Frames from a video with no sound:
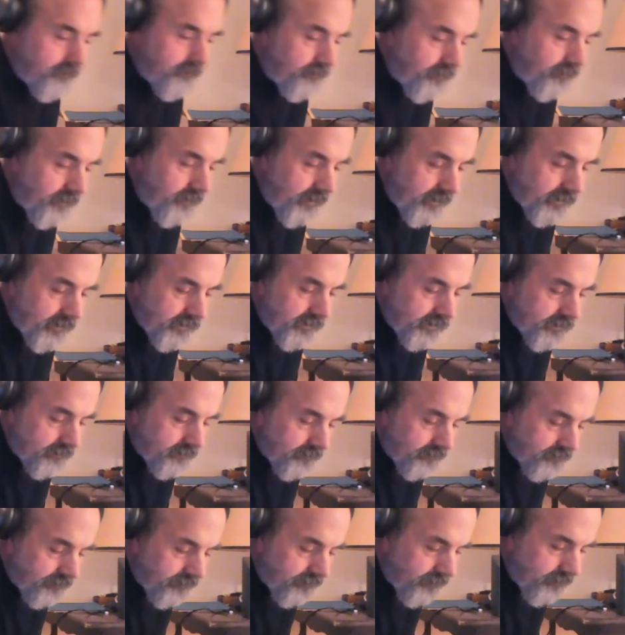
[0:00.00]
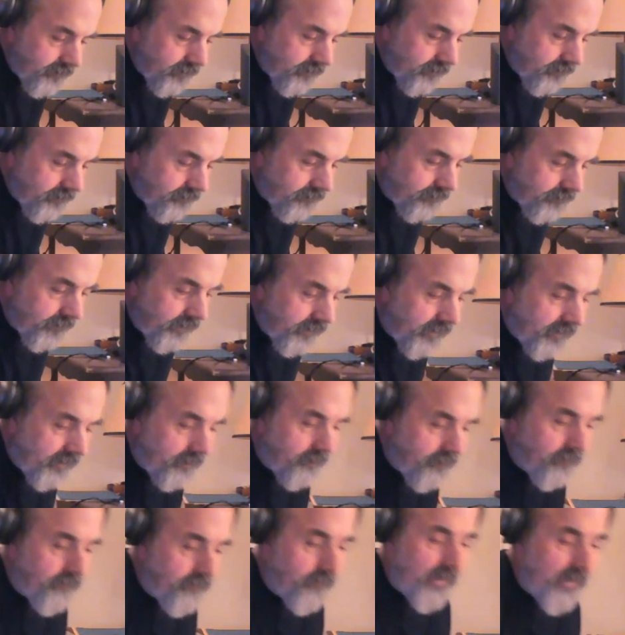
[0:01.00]
that
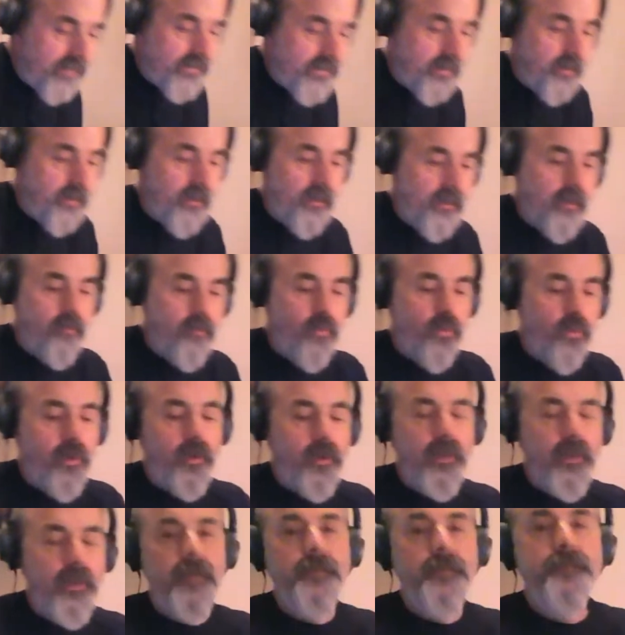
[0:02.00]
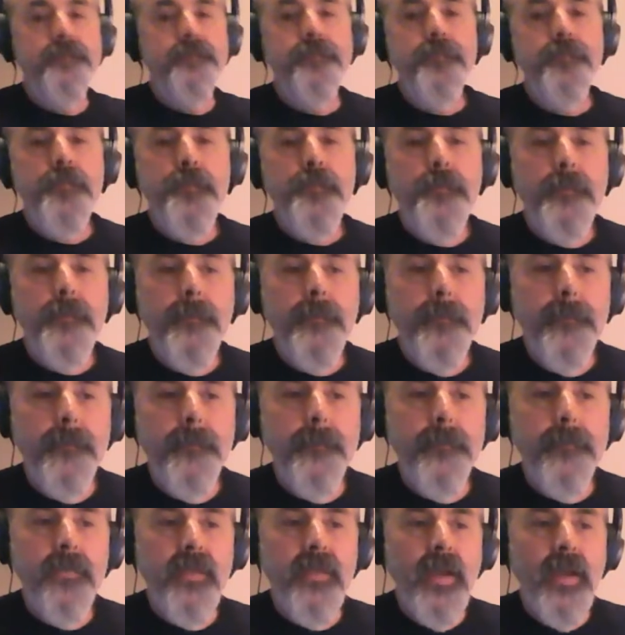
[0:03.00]
makes it a little more
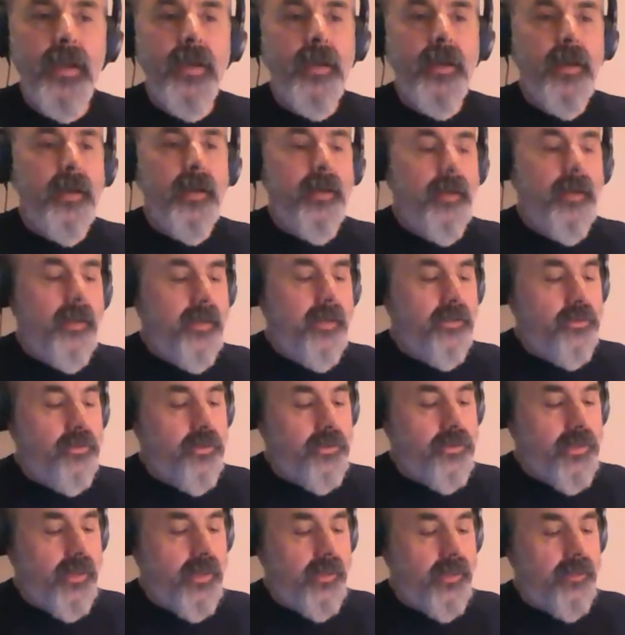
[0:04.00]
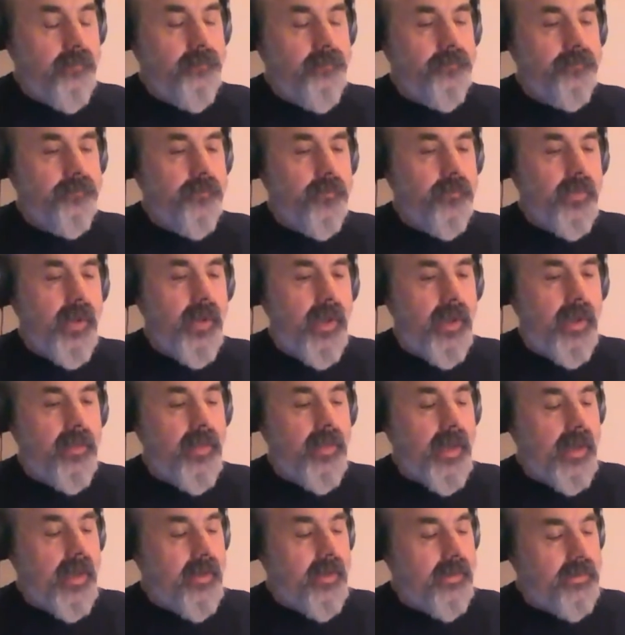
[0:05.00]
interesting, and
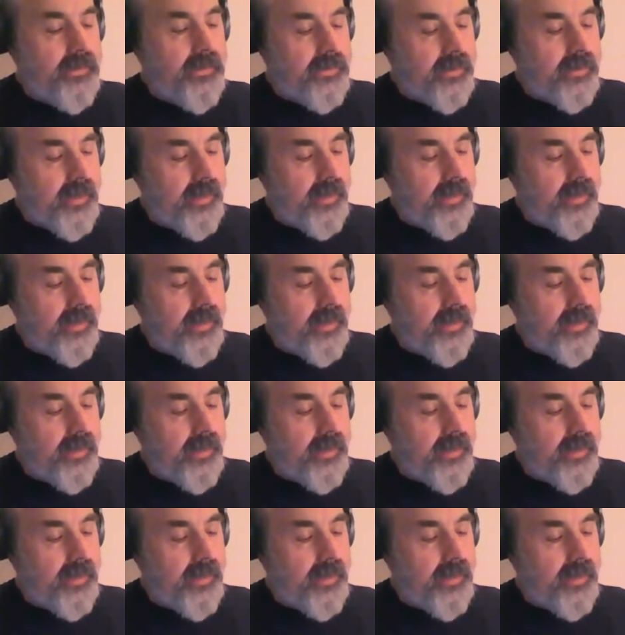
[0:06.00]
that is